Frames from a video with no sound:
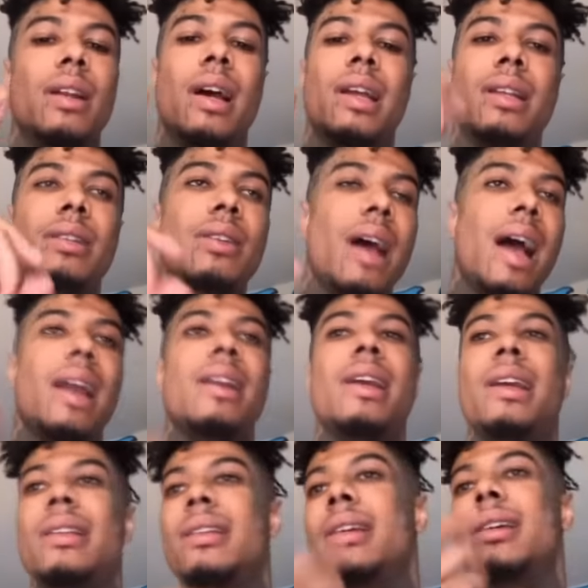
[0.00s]
I
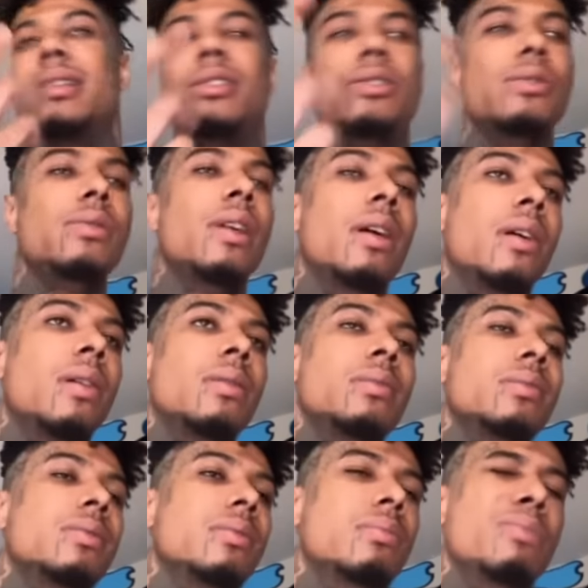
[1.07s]
need this. You don't.
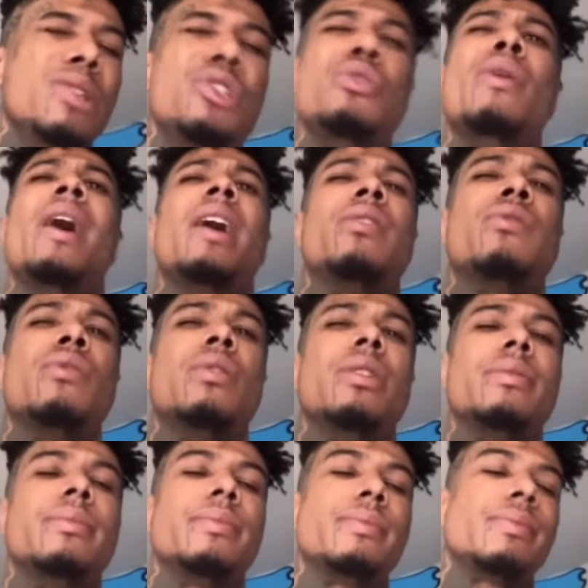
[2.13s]
But you asked for it.